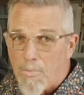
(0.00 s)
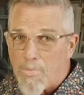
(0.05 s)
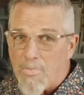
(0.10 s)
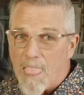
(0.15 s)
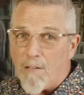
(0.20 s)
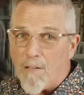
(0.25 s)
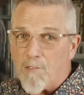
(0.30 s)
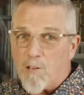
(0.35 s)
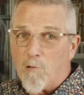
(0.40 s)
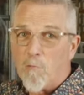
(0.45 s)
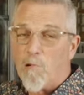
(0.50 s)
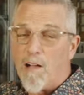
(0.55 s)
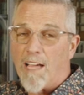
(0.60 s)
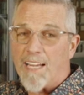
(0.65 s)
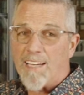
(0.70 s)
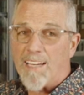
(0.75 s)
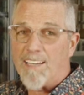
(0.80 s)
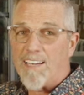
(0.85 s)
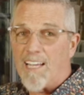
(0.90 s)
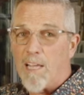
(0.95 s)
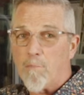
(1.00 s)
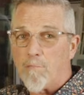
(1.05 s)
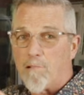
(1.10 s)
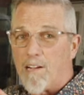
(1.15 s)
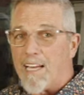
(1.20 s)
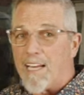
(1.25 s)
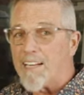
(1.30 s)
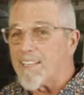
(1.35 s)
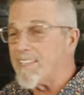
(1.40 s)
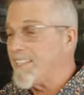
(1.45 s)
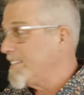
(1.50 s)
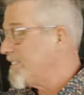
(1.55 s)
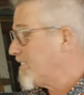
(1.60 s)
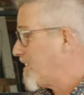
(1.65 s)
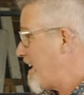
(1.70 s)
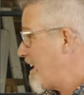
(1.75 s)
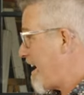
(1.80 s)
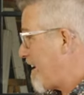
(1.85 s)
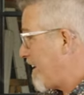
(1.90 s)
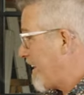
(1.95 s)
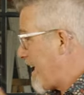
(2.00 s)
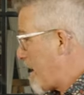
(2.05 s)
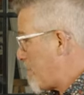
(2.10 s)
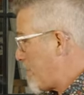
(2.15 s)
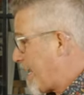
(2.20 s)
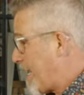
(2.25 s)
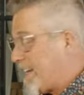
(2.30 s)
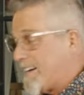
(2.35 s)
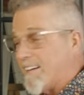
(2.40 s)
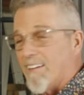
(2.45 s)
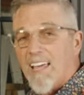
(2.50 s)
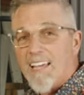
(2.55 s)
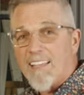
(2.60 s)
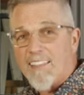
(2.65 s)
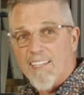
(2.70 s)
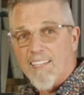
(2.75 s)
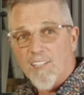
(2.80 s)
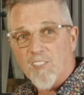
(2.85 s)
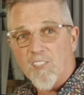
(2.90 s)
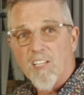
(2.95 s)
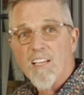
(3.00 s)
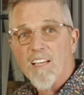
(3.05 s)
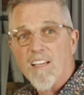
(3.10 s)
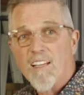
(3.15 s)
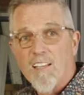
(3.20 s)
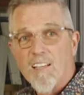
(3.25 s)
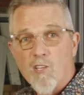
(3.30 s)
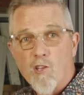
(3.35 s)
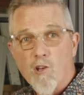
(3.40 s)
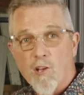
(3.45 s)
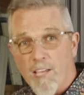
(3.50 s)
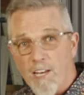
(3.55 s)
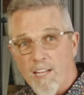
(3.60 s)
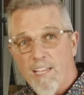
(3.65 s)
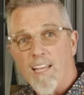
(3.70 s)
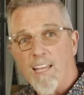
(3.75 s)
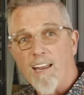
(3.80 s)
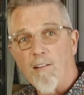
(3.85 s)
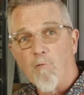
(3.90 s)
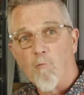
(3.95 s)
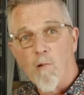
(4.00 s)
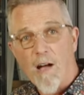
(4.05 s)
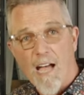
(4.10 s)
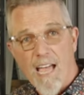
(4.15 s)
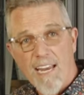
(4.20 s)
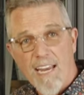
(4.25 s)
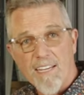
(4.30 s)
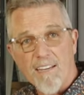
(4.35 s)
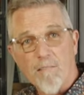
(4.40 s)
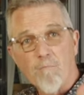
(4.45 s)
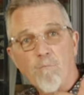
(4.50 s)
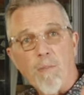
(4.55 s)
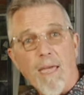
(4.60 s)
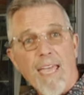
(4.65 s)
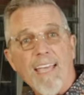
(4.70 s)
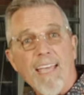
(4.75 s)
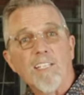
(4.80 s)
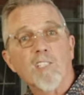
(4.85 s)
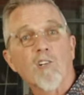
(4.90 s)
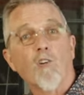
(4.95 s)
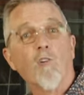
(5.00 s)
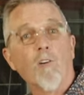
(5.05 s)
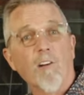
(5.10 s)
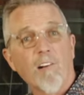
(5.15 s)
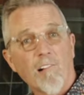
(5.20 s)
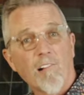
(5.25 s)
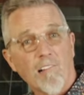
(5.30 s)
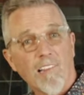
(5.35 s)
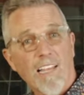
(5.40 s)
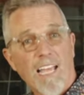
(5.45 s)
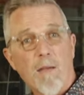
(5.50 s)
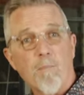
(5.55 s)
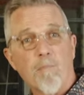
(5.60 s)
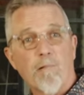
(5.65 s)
Now, if you wanted a product that's not laminated like this, you could get a white, beige, or clay